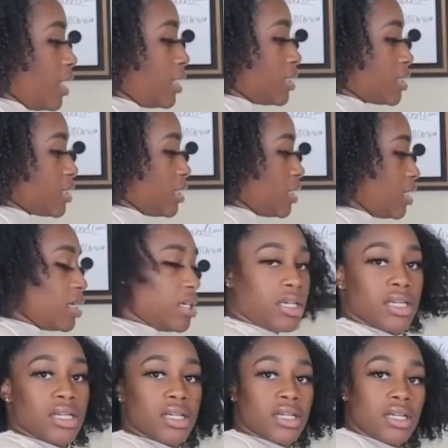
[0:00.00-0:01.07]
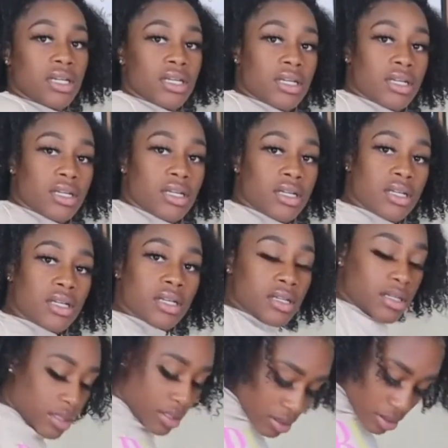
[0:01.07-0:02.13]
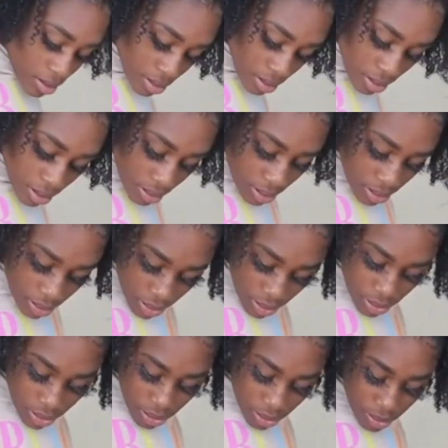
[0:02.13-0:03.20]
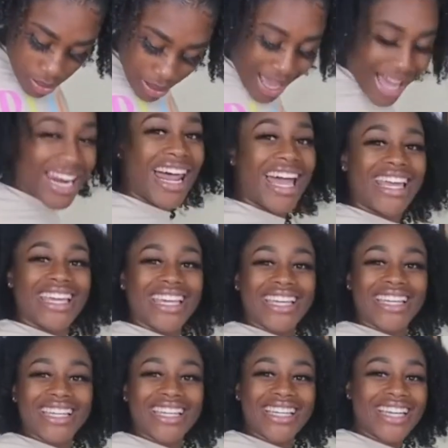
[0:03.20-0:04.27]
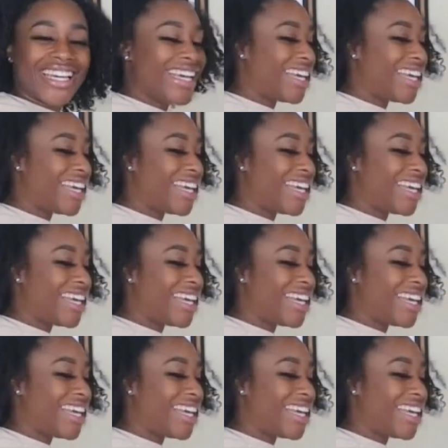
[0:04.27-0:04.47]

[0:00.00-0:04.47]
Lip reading: I Saw It First. You've got Next, you've got Wish, you've got quite a lot of